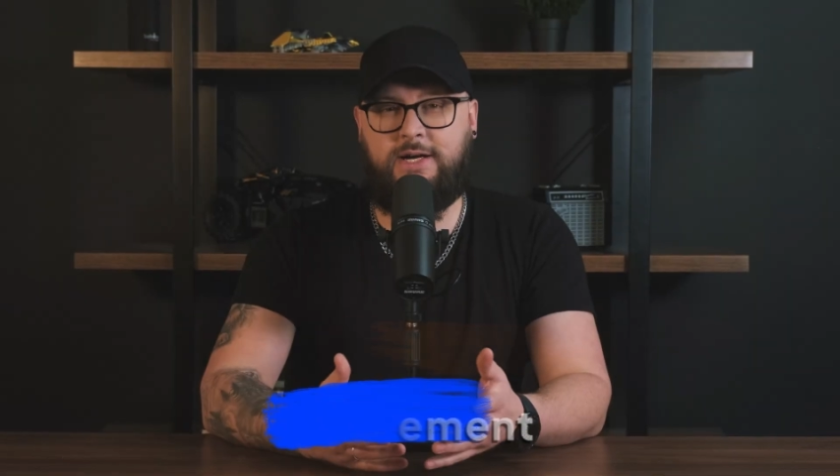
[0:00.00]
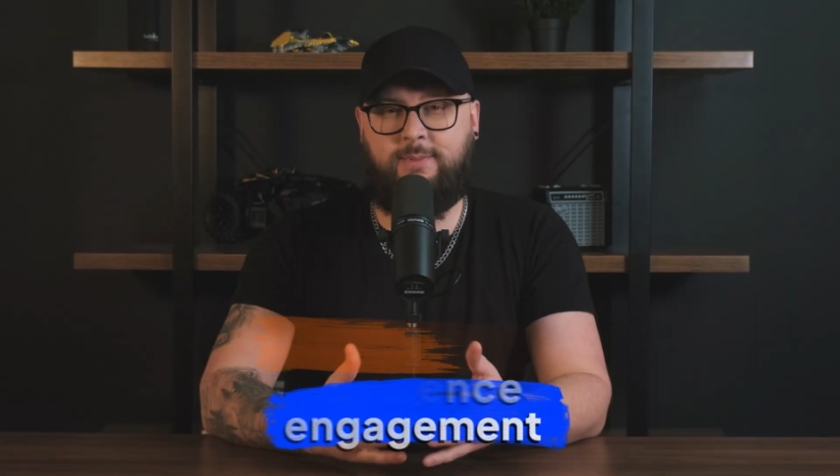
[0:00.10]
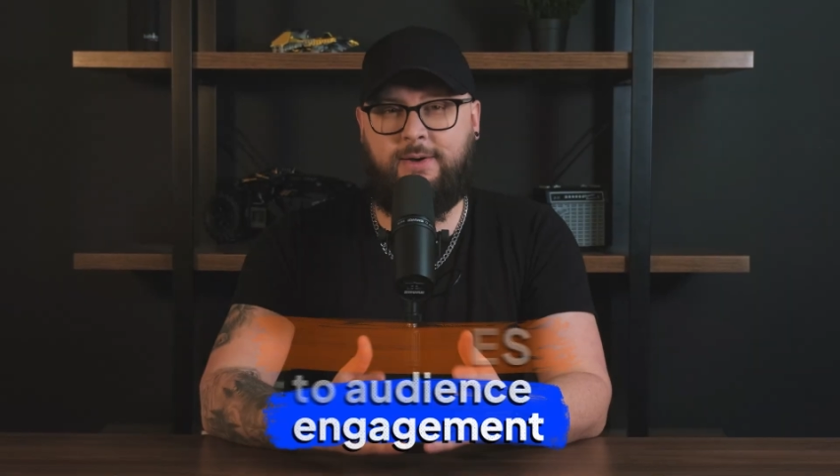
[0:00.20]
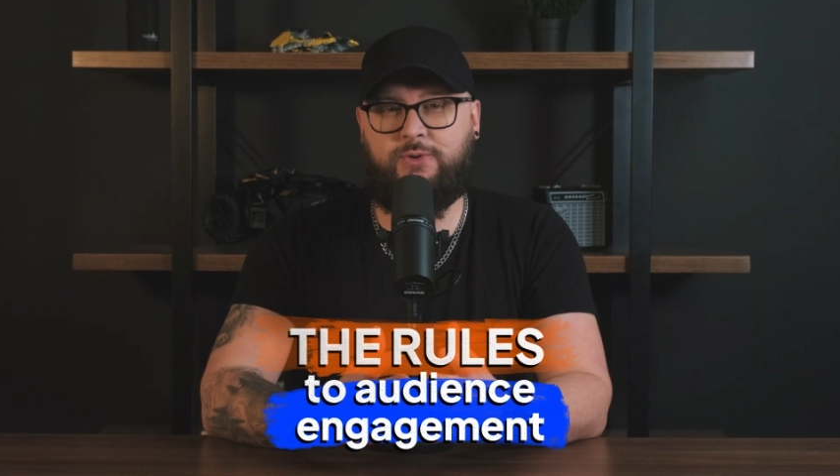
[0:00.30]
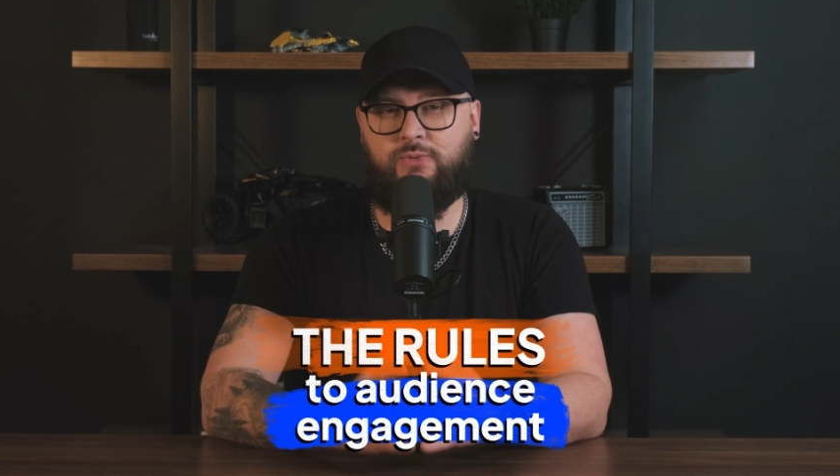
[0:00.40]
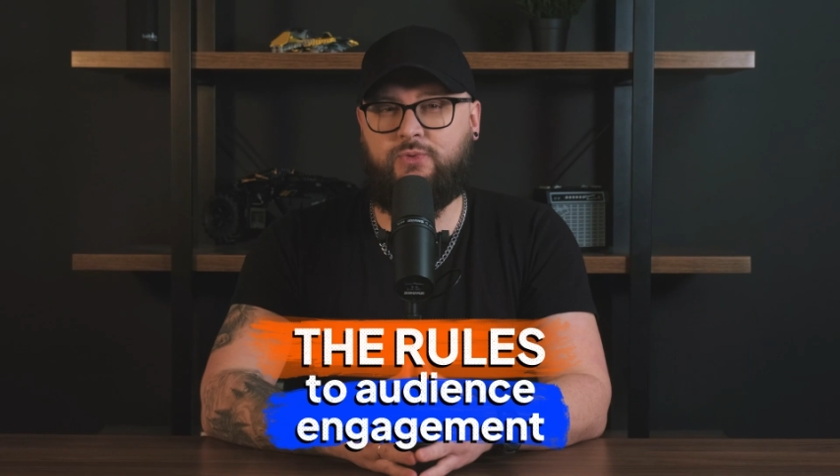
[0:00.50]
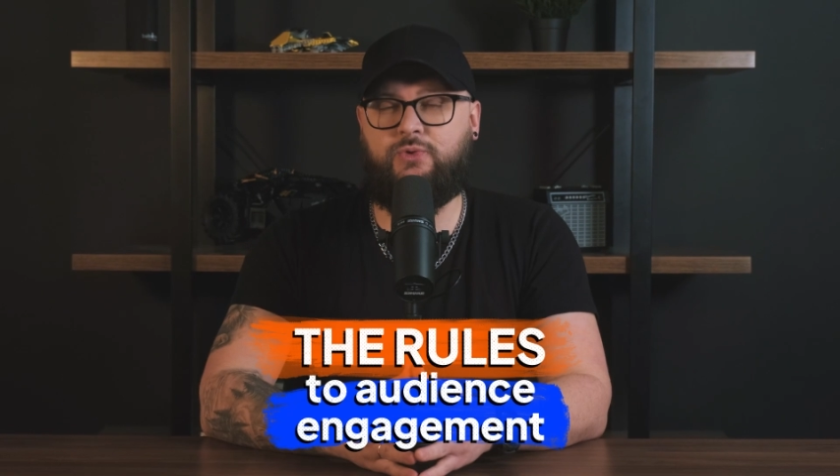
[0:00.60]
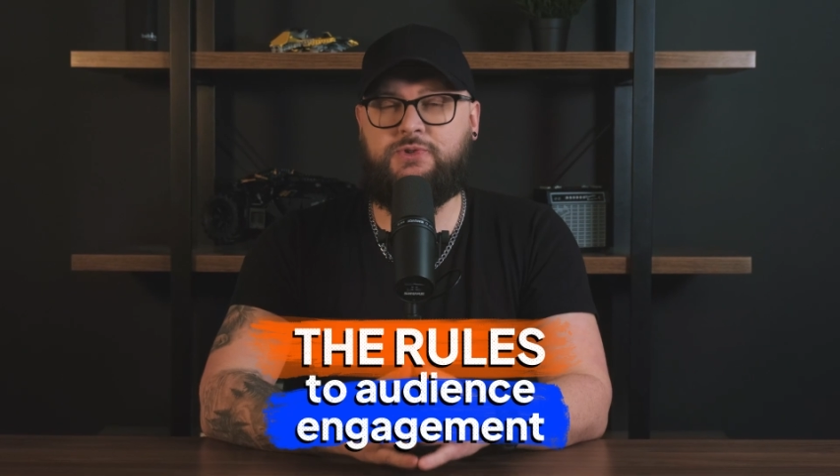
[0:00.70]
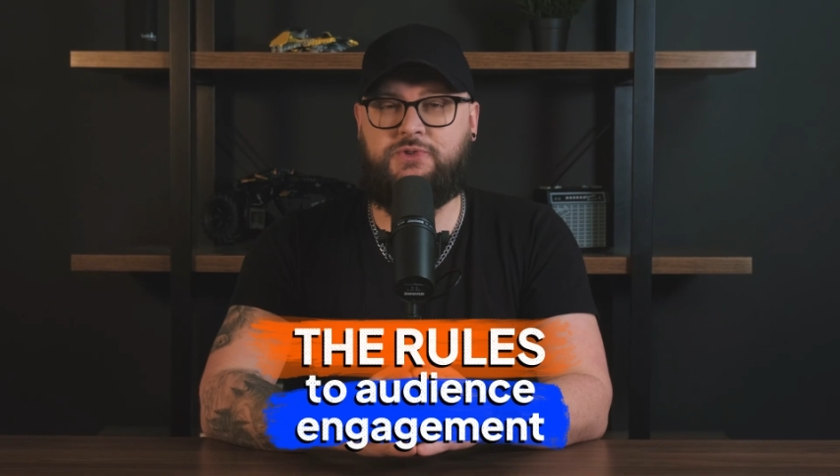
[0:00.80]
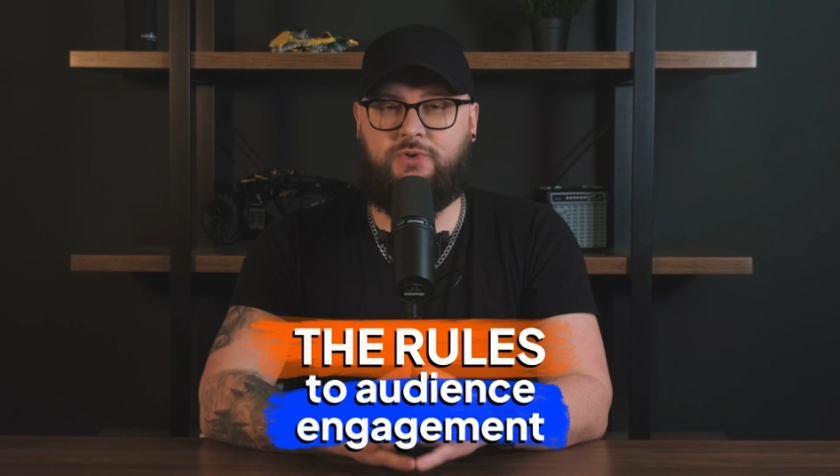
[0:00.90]
to talk about the
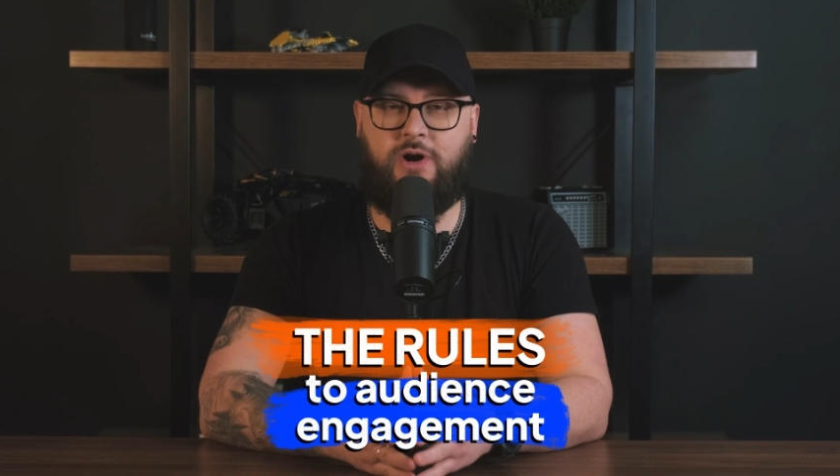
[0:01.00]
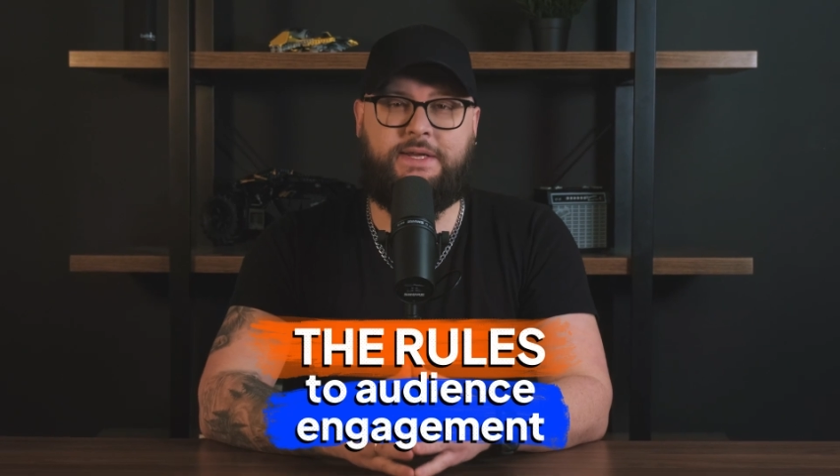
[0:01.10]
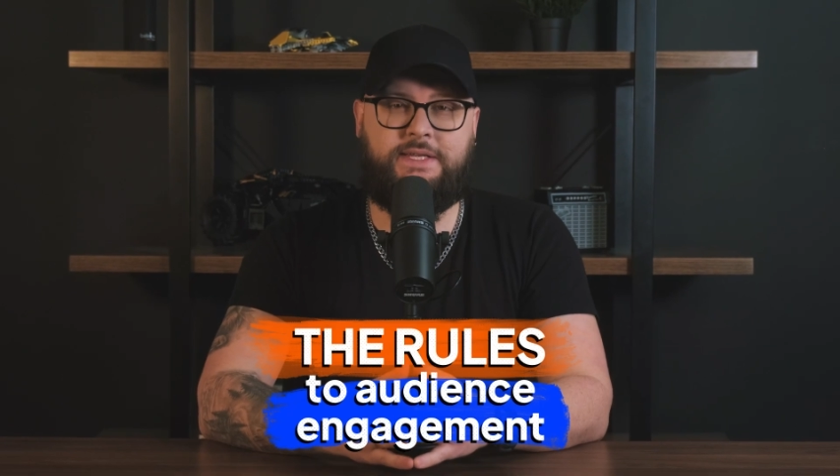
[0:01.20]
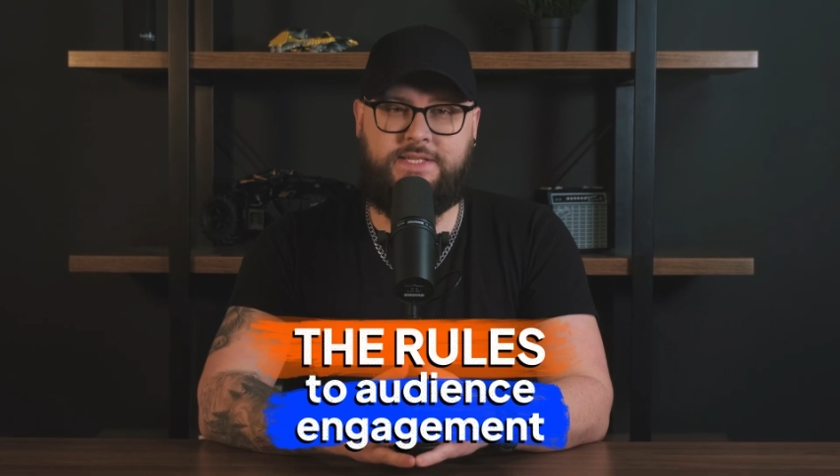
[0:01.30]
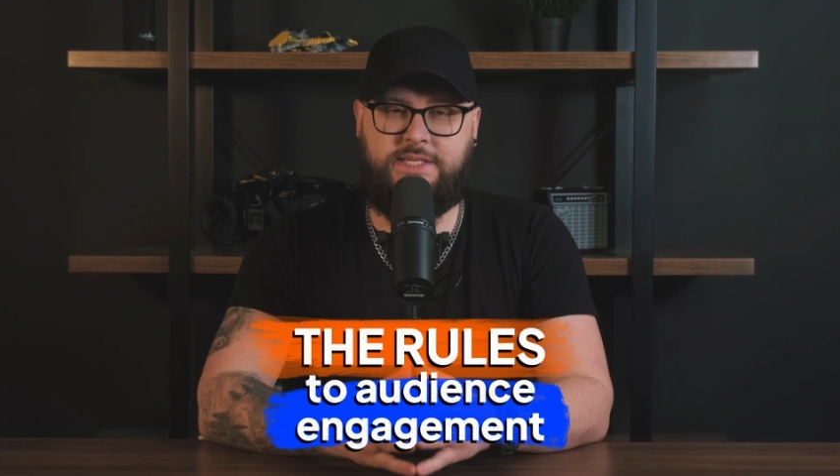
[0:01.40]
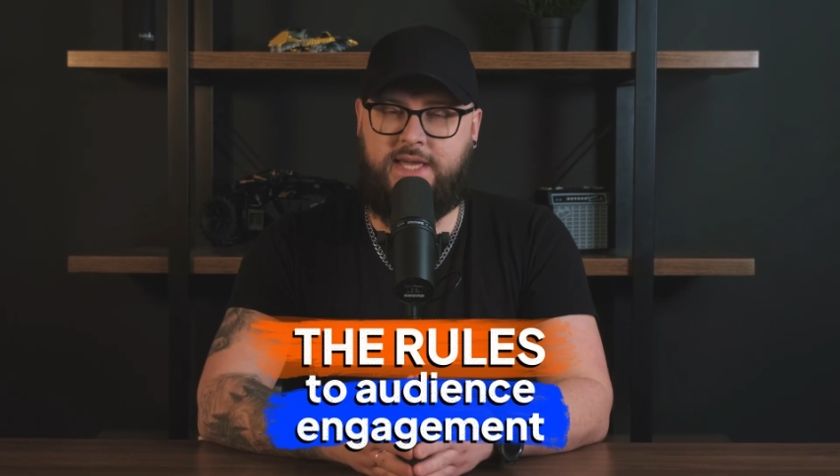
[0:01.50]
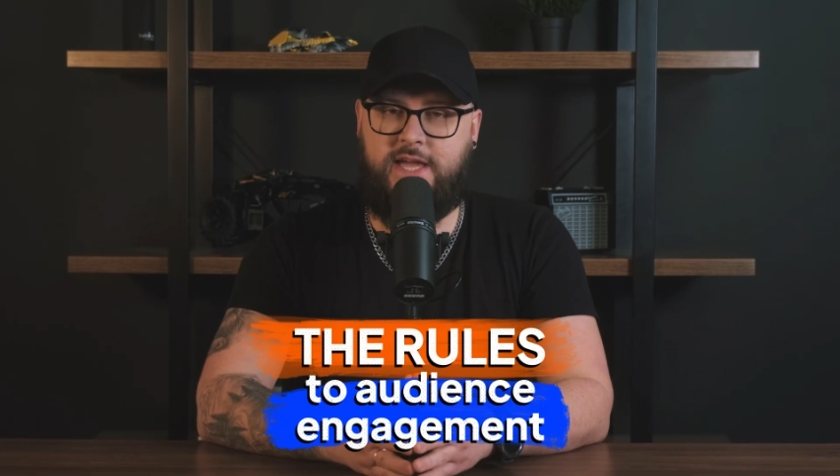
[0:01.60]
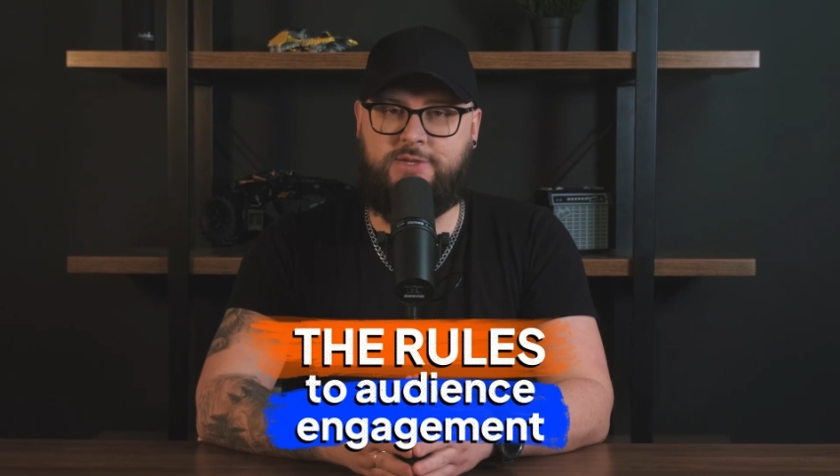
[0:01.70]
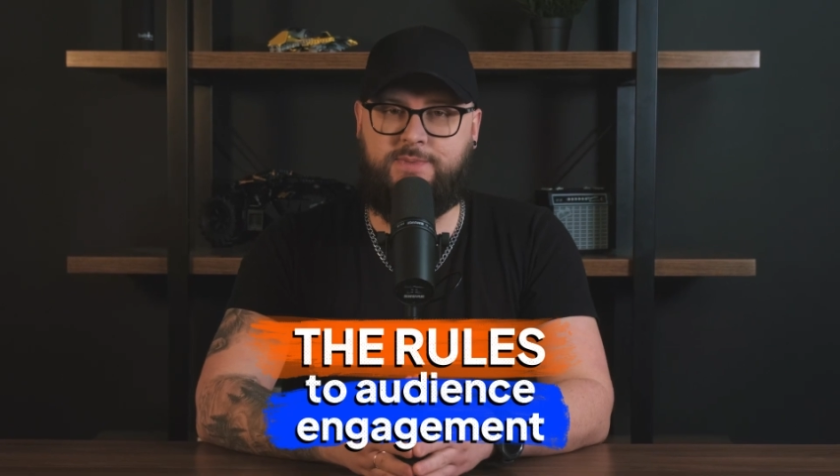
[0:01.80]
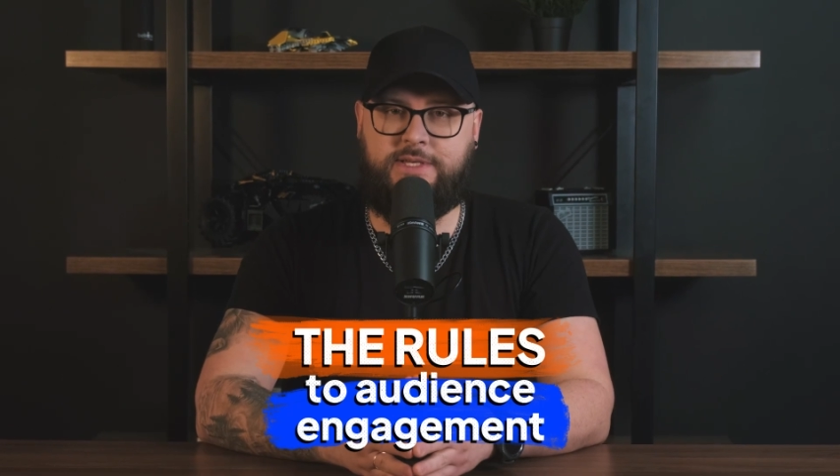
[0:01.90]
rules to audience
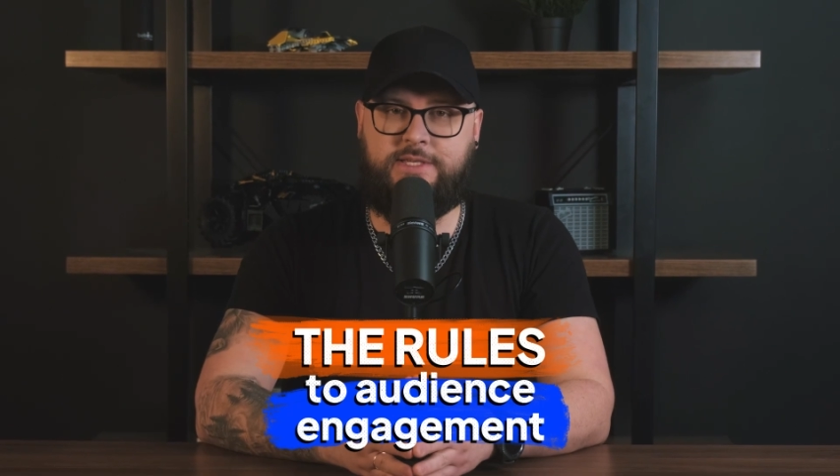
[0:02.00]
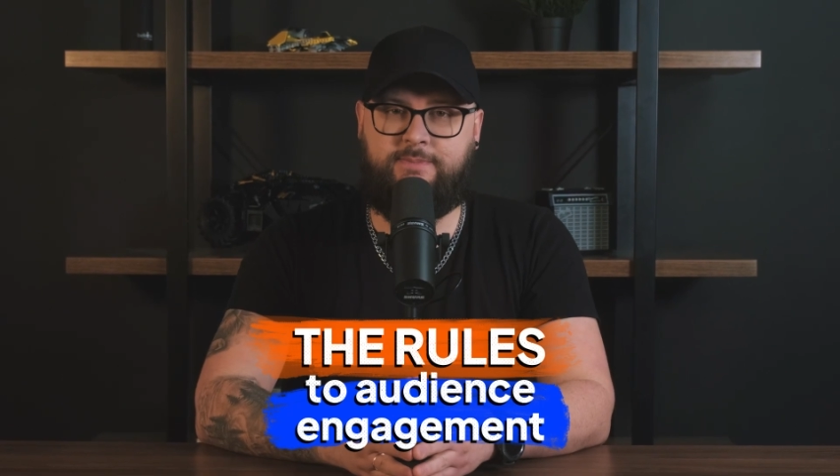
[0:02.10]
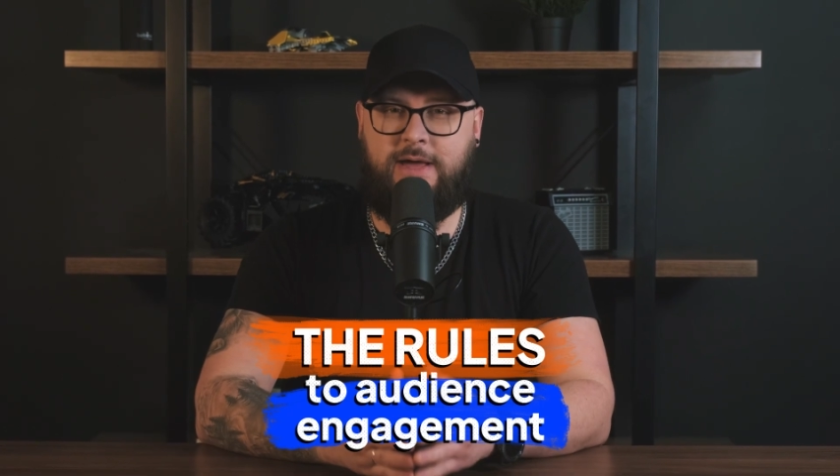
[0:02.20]
engagement.